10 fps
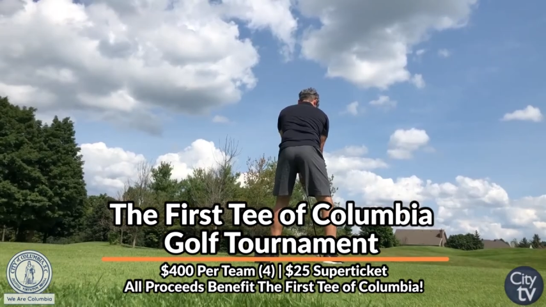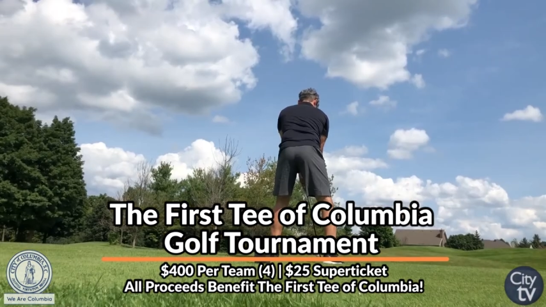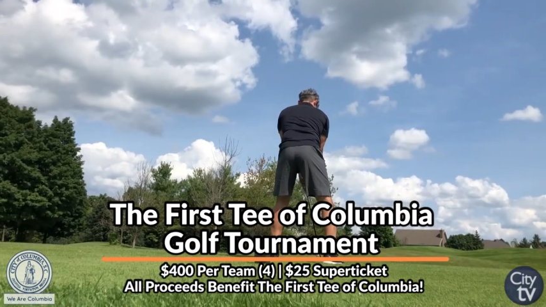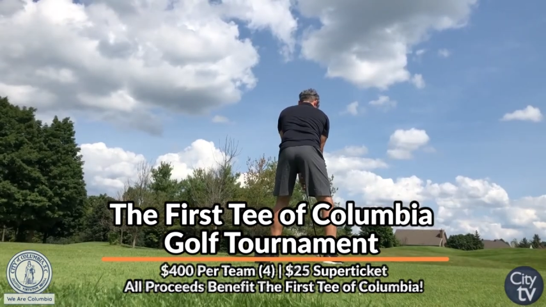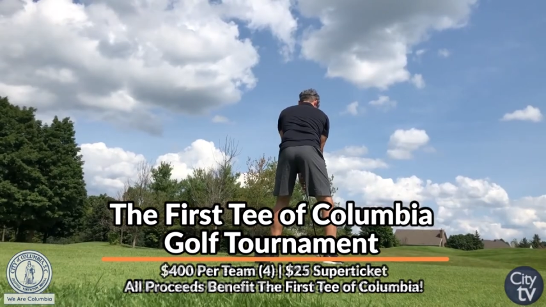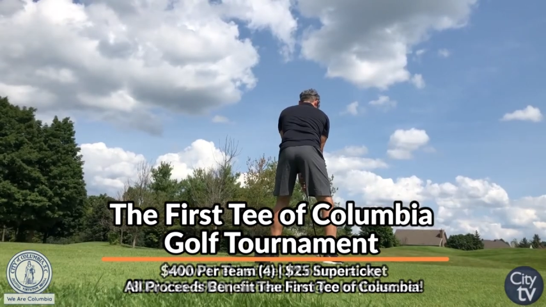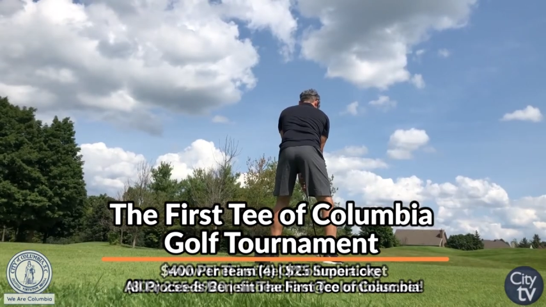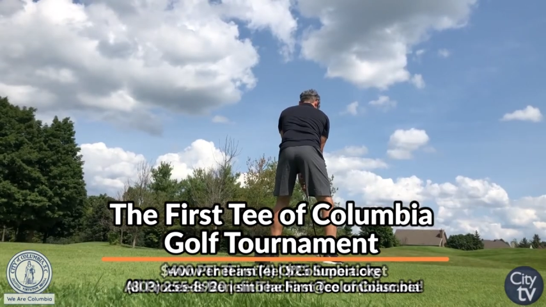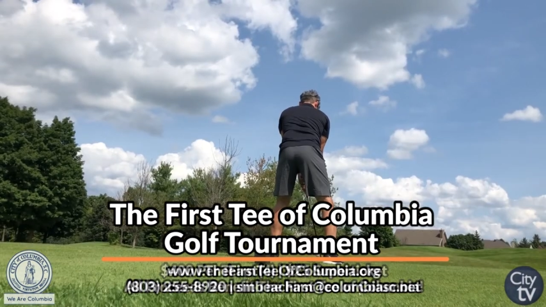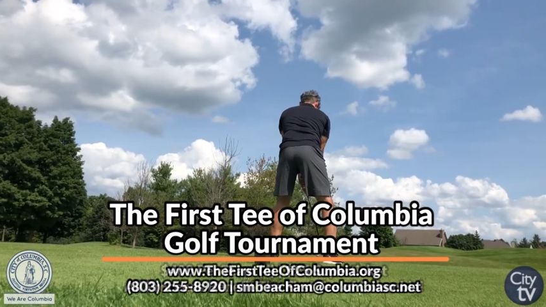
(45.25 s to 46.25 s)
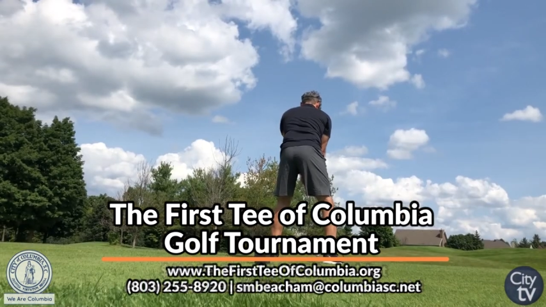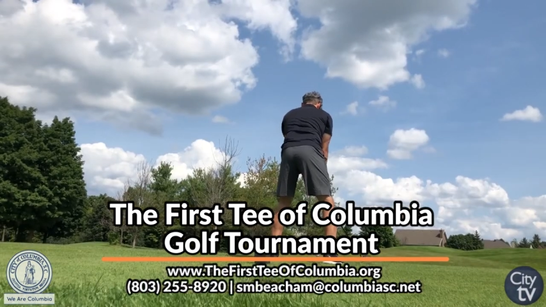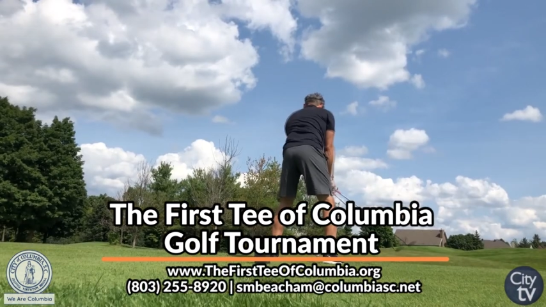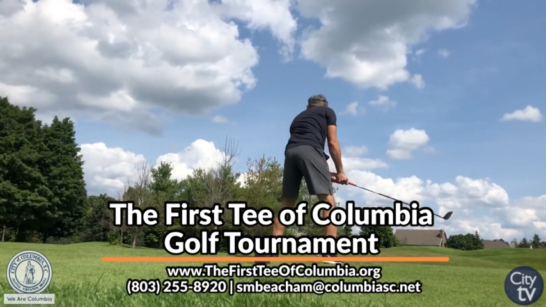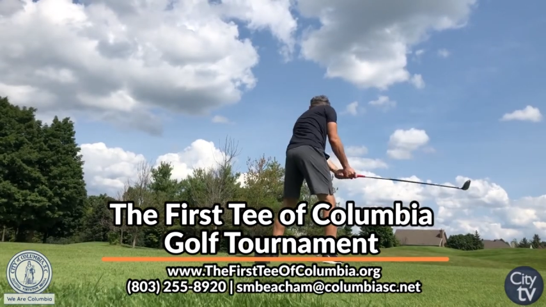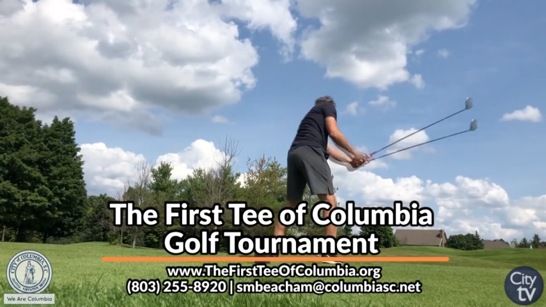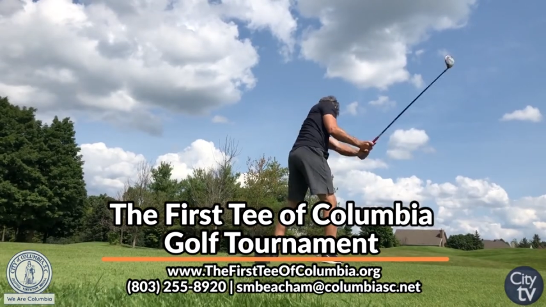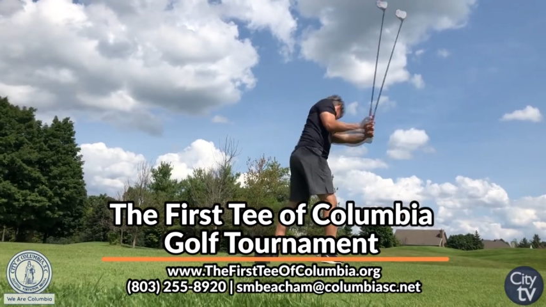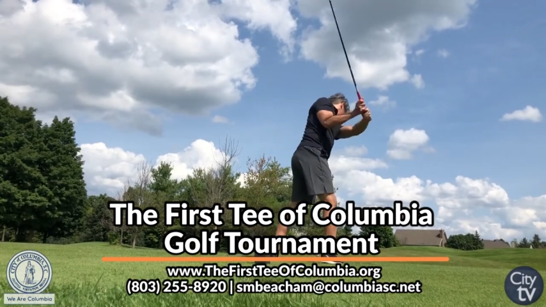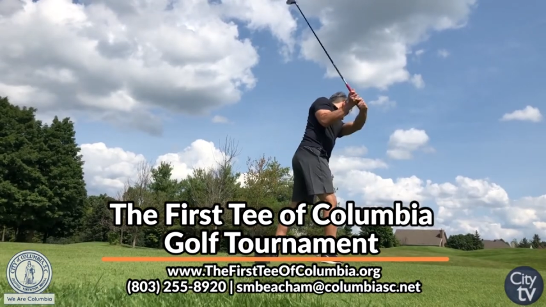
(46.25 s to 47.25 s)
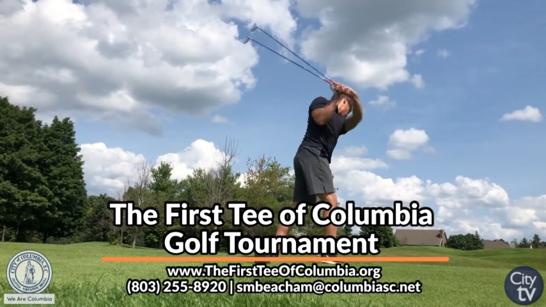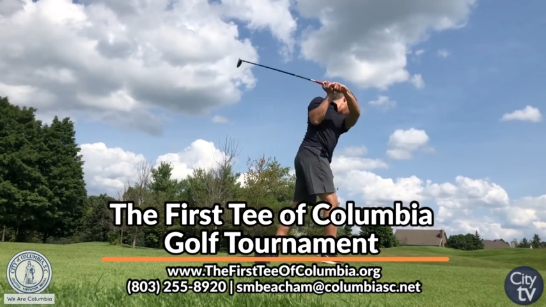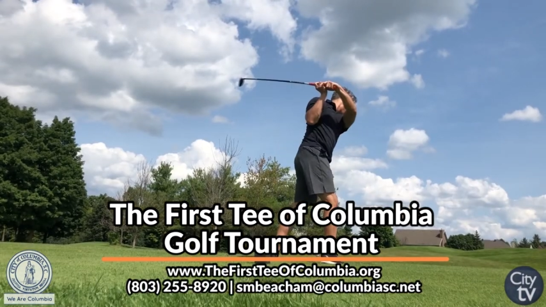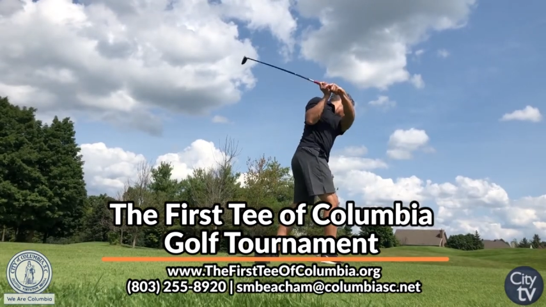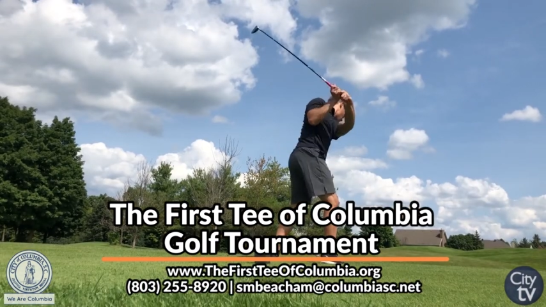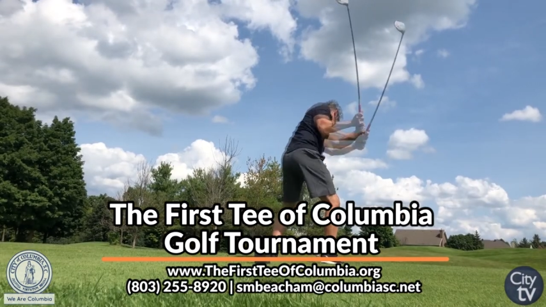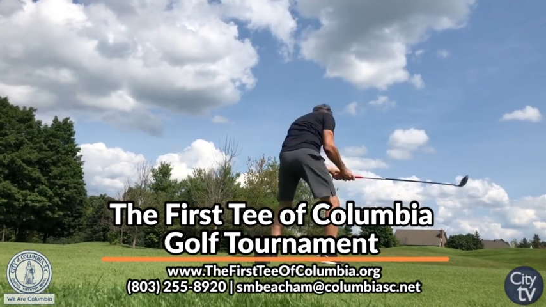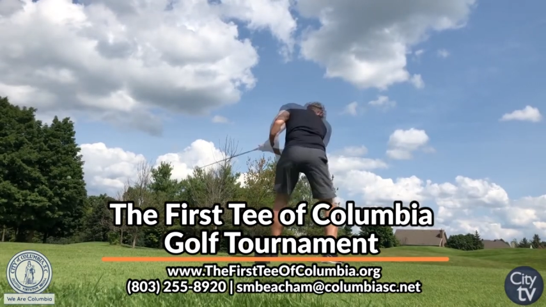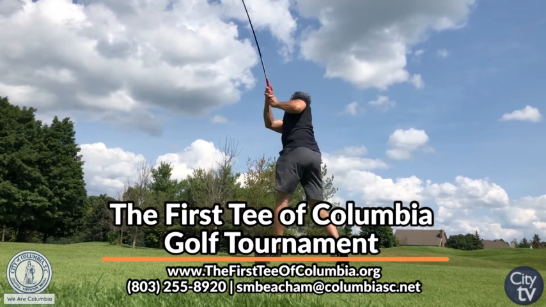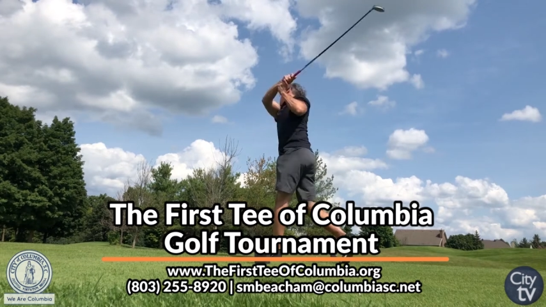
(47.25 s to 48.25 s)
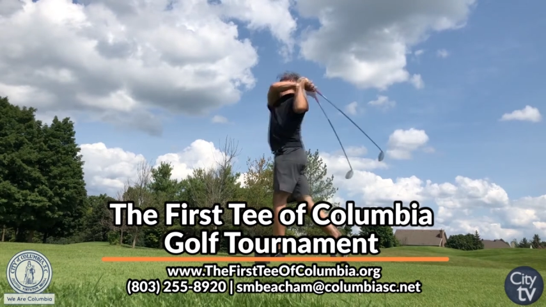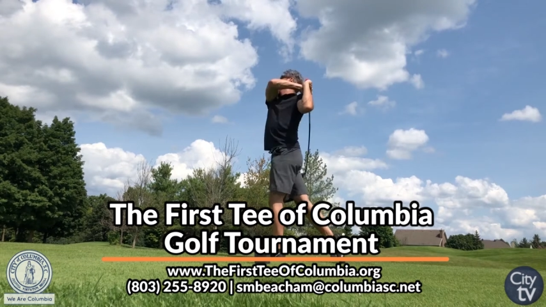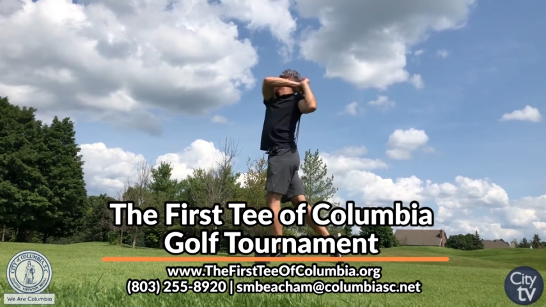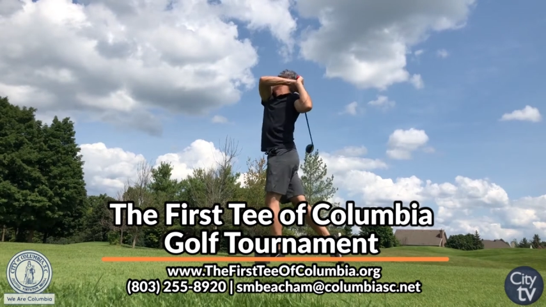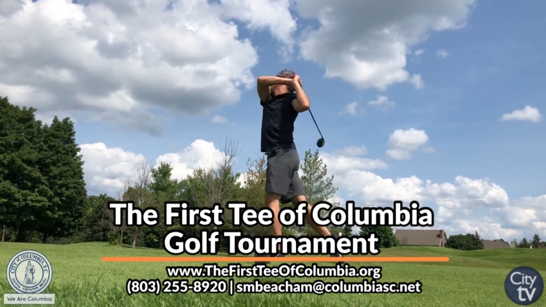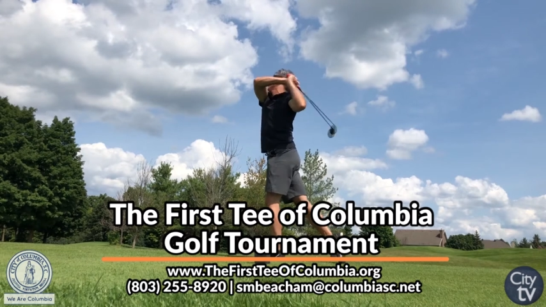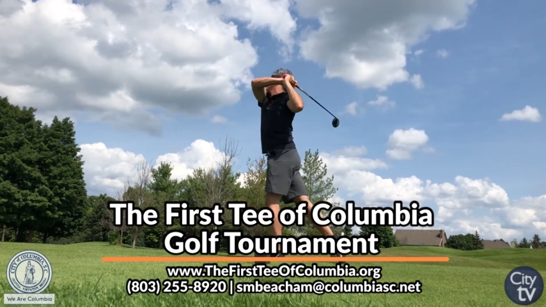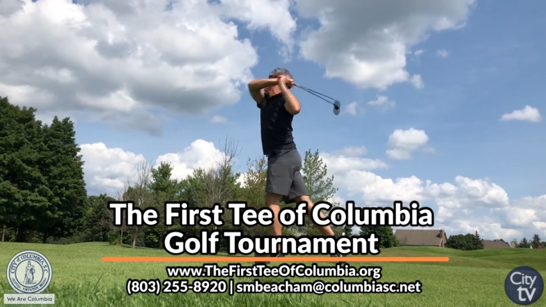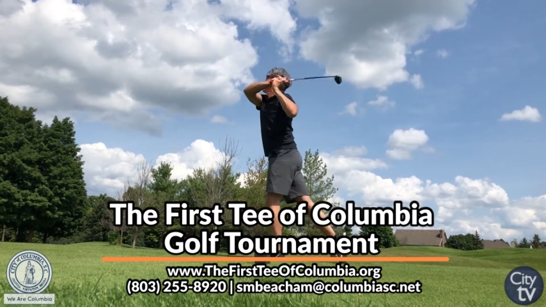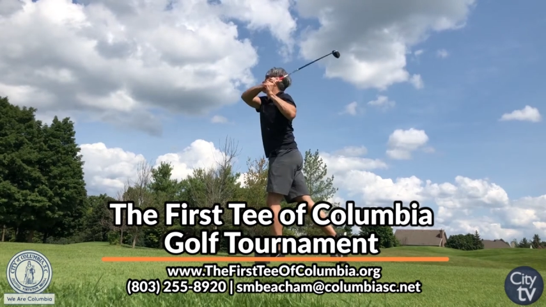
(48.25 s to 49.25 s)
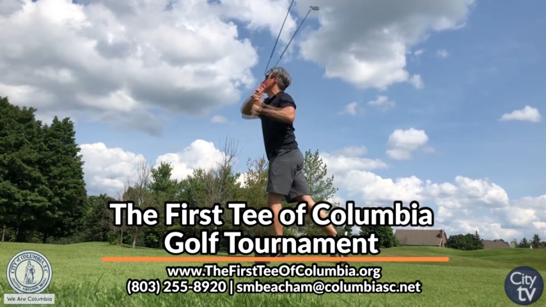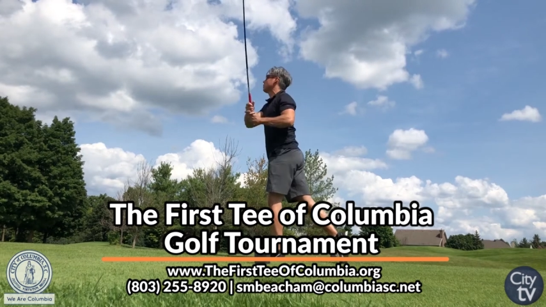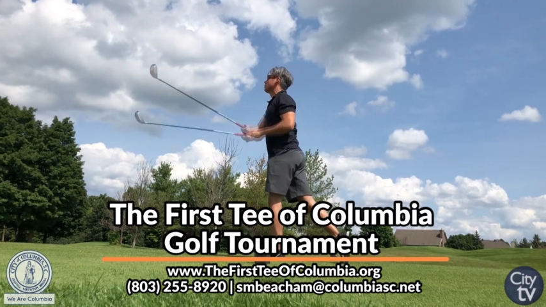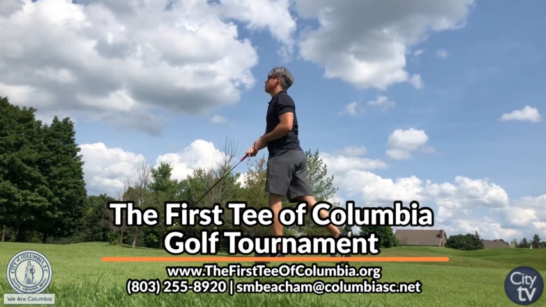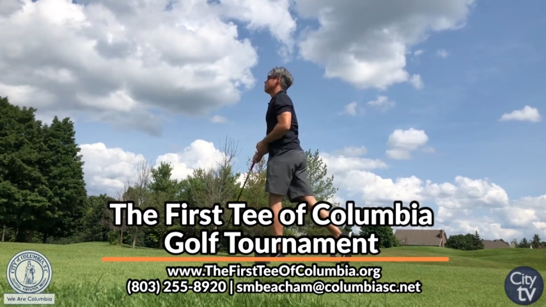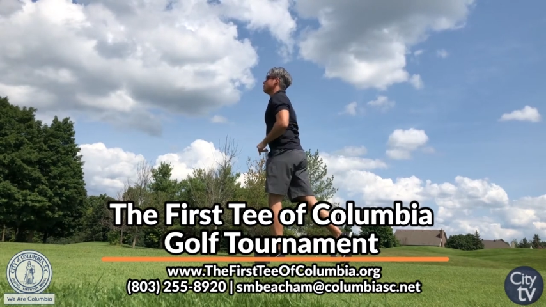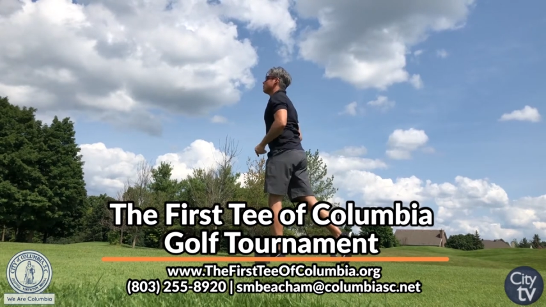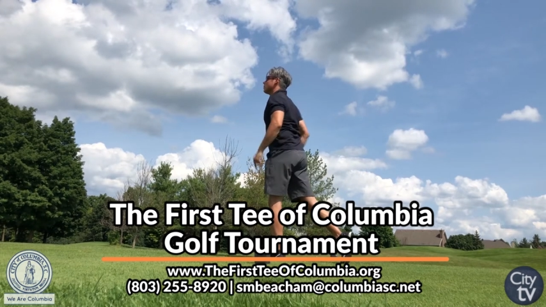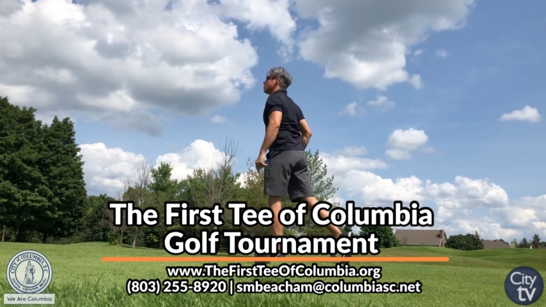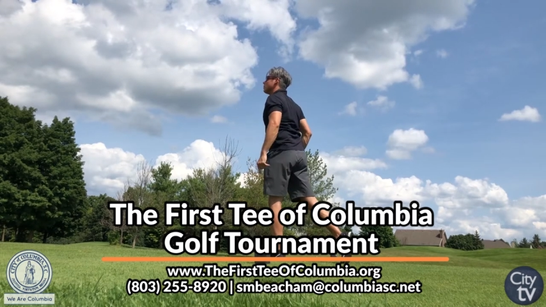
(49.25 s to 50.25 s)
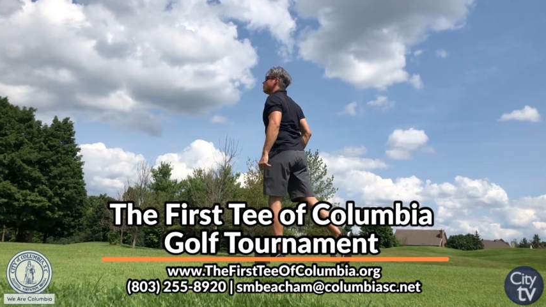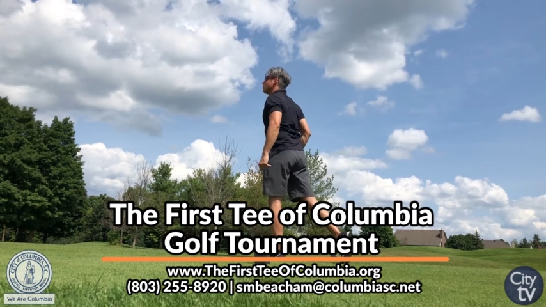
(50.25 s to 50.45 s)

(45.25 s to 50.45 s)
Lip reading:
[unreadable: no face in view]